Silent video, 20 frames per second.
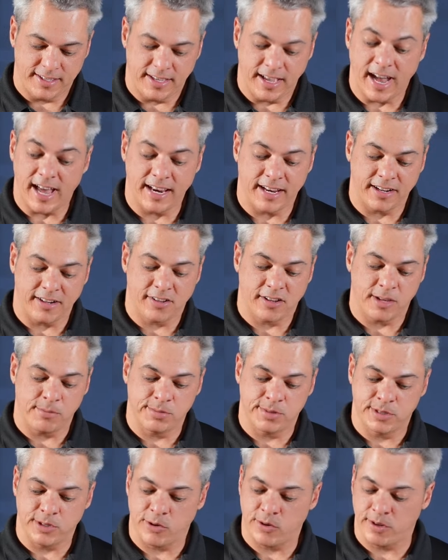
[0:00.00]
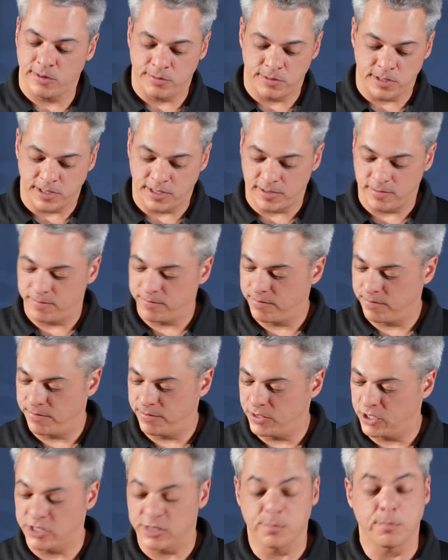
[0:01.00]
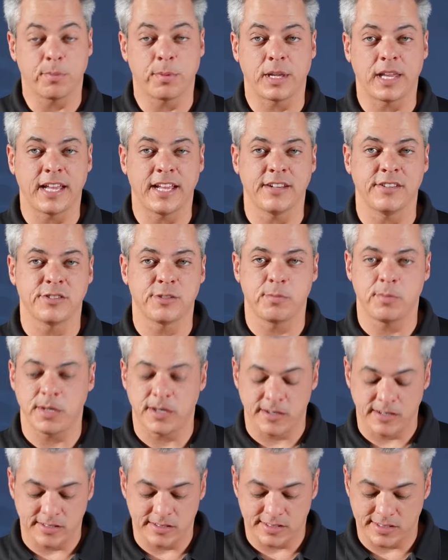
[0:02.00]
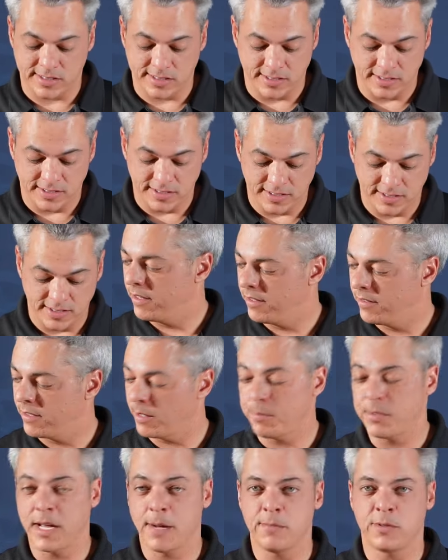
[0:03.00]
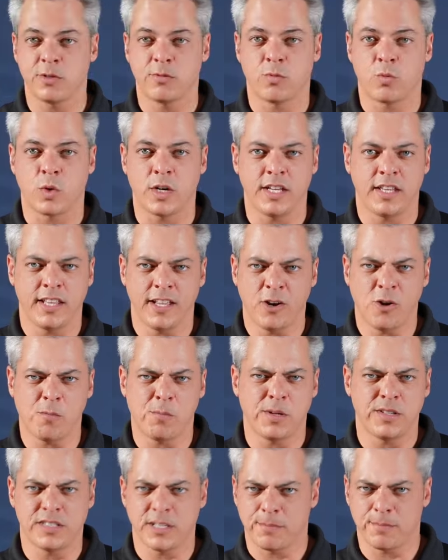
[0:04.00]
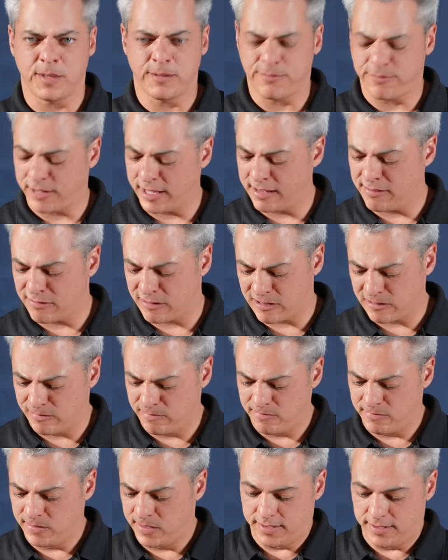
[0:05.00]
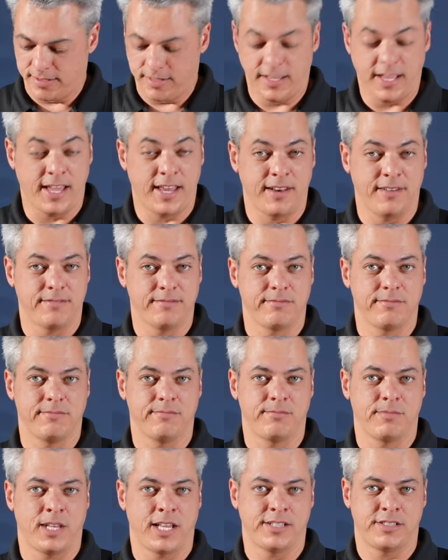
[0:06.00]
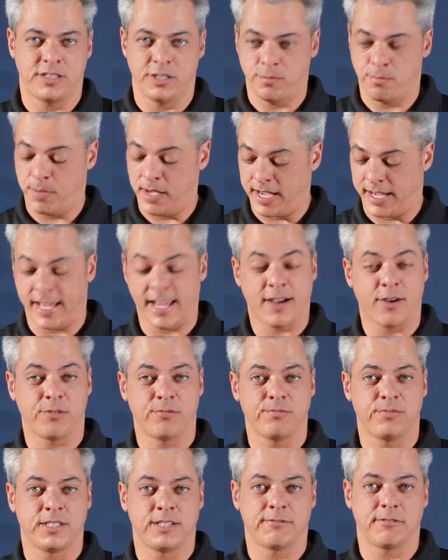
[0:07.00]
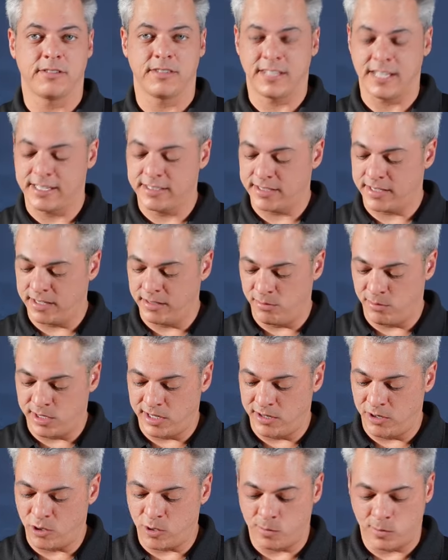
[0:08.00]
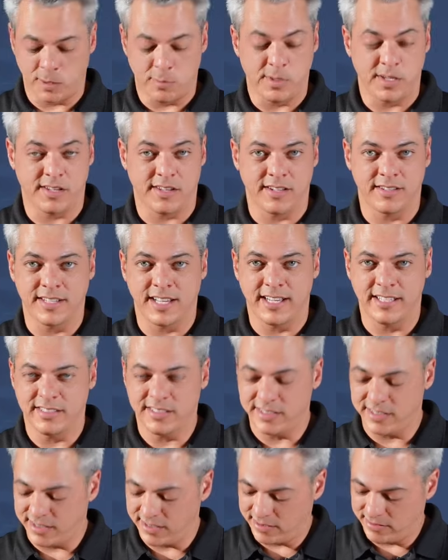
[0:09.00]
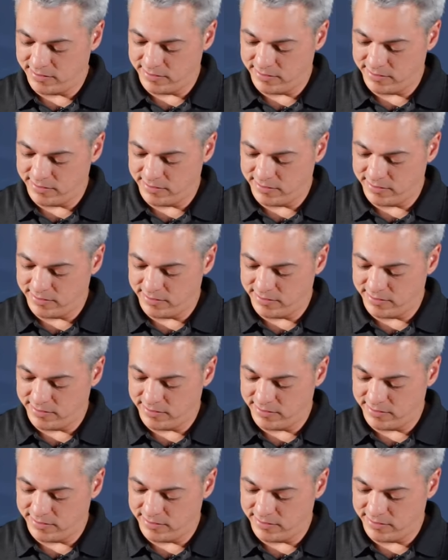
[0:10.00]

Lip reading: adding club soda to just plain spirits. Sometimes it really opens up the flavor and lets you pick out different things that you wouldn't normally be able to taste.